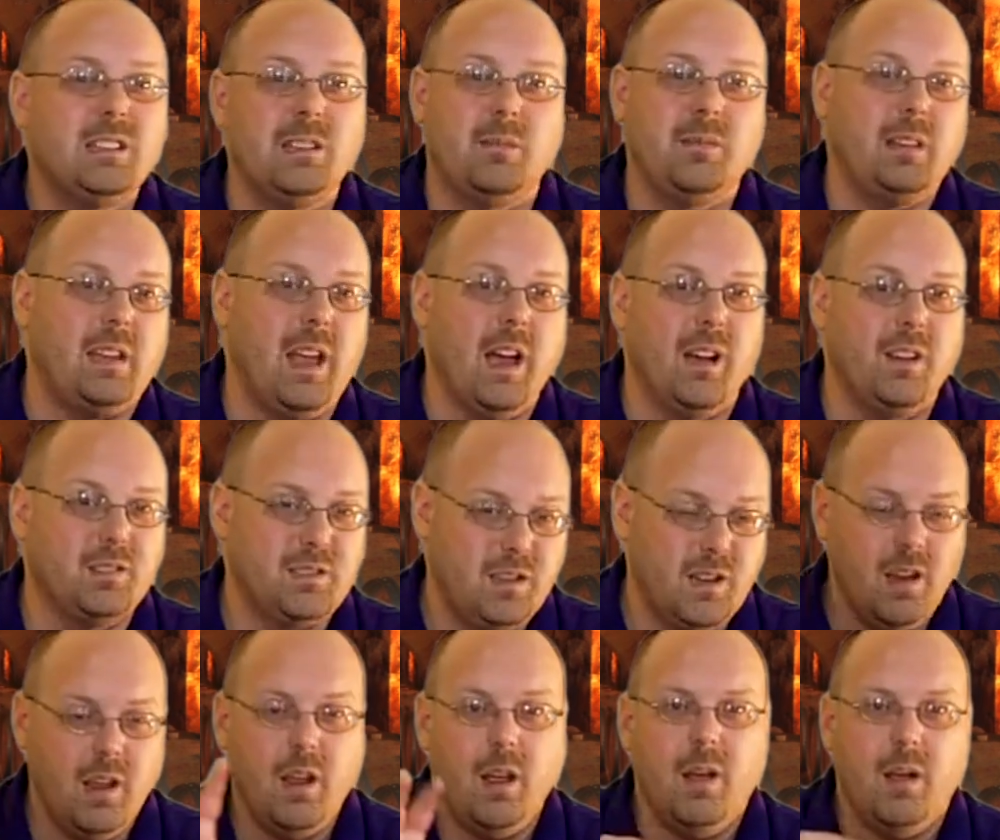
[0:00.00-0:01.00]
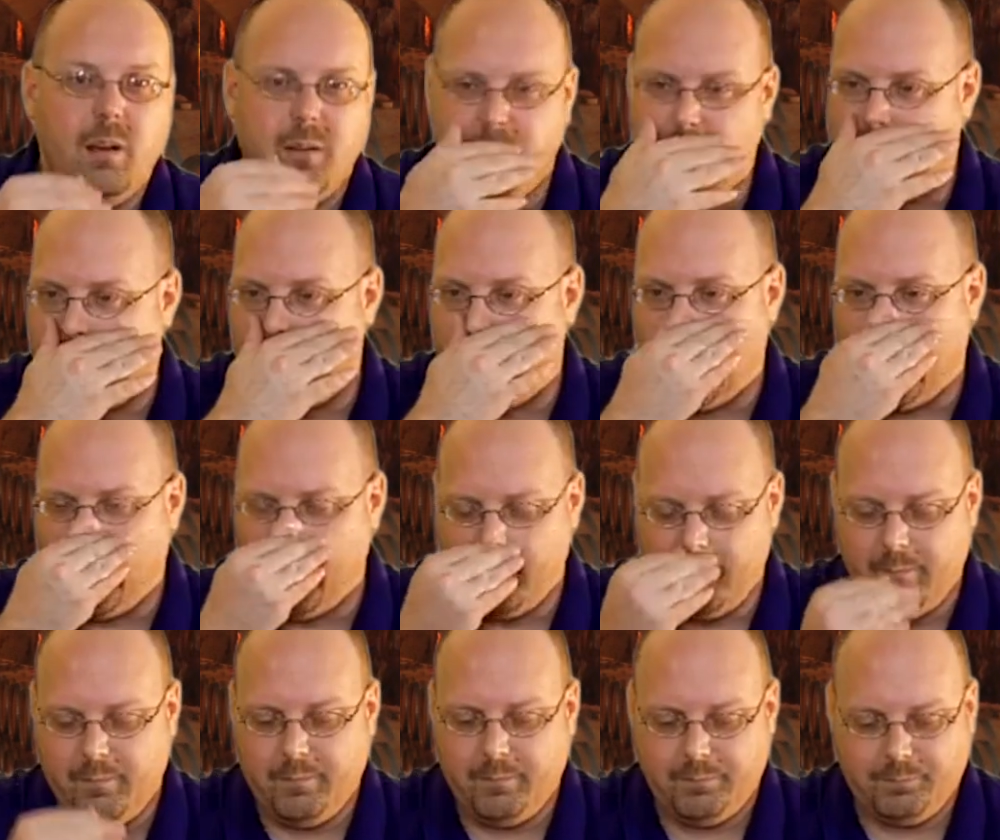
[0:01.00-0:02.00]
something else. But
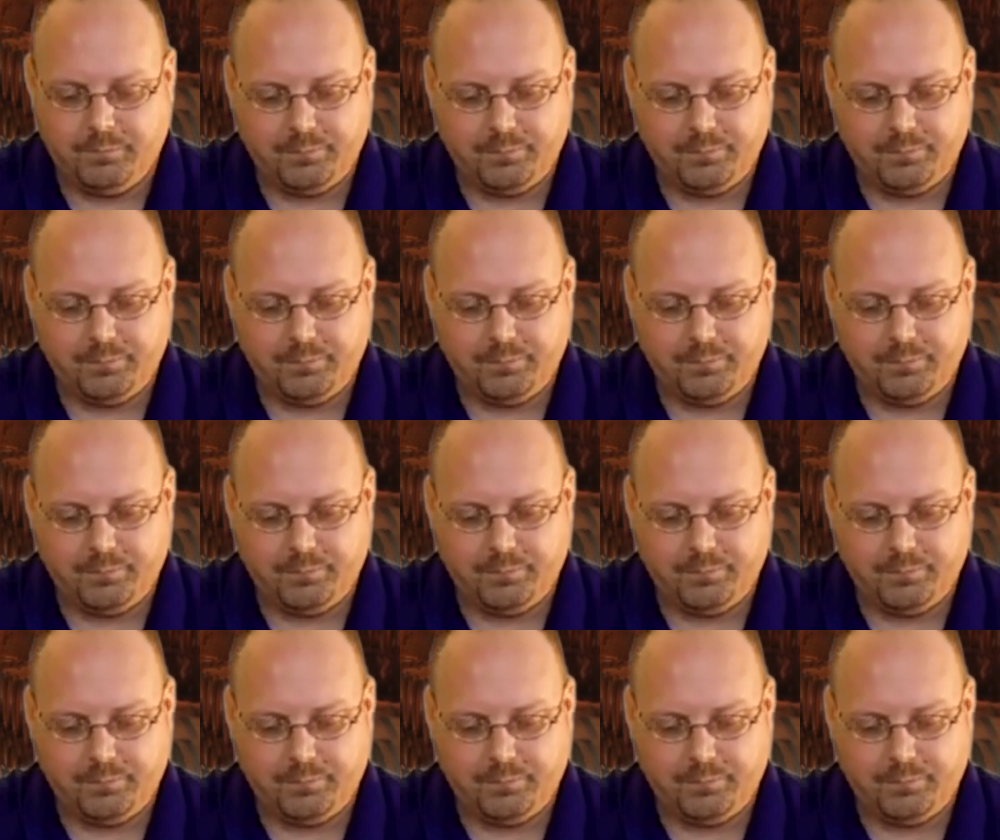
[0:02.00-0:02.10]
um,